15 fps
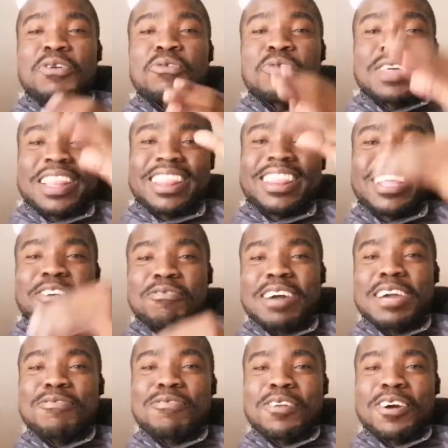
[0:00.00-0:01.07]
With the
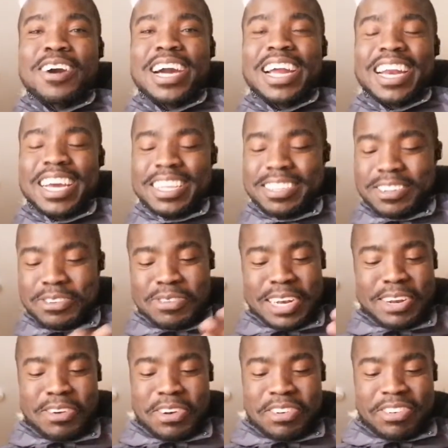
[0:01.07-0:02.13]
5 localized, you
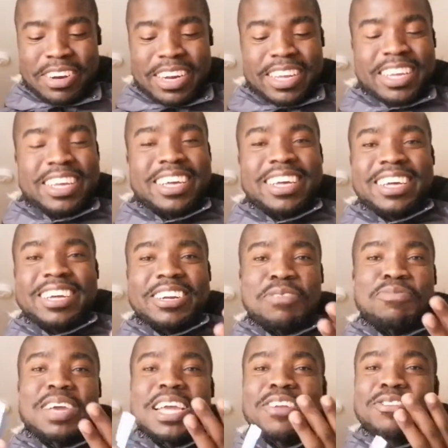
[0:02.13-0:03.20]
will only
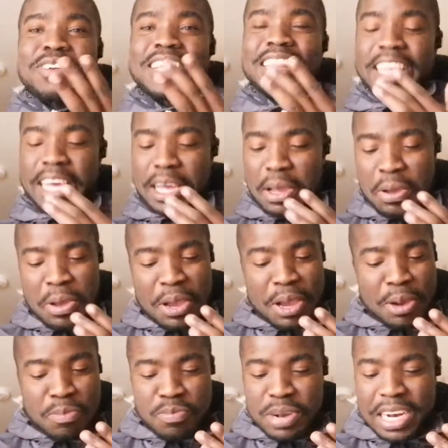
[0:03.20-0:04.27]
remain with the
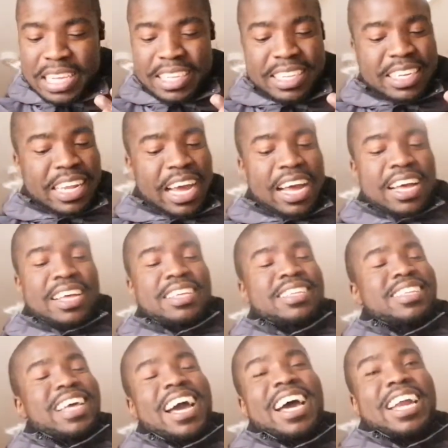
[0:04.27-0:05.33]

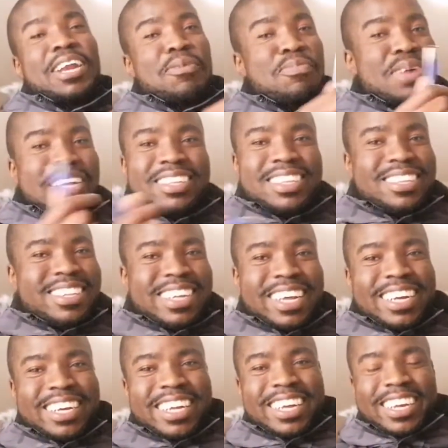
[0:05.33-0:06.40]
blisters and
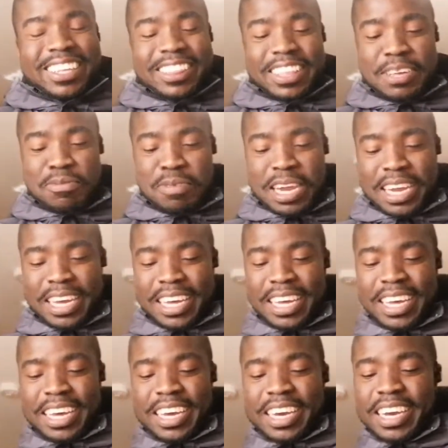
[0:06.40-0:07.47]
persistent erythema,
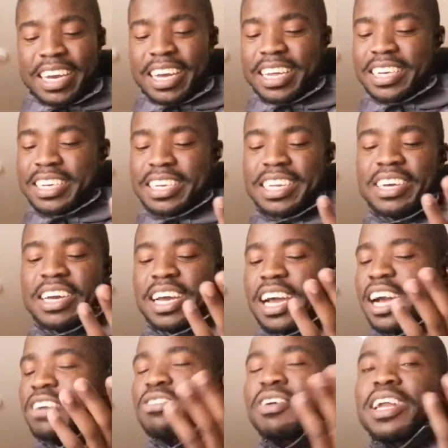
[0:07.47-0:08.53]
and
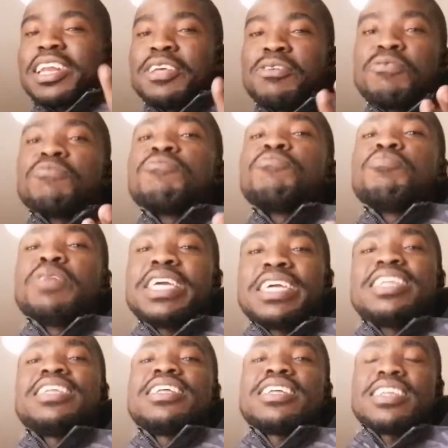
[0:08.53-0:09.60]
actually
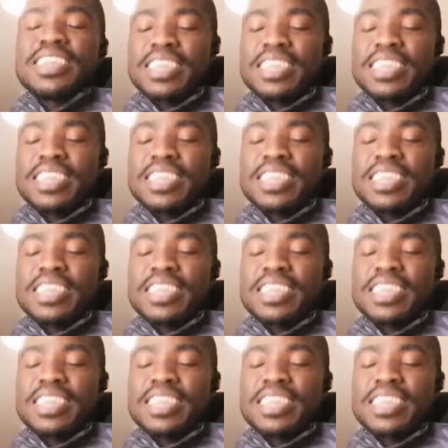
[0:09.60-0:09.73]
you've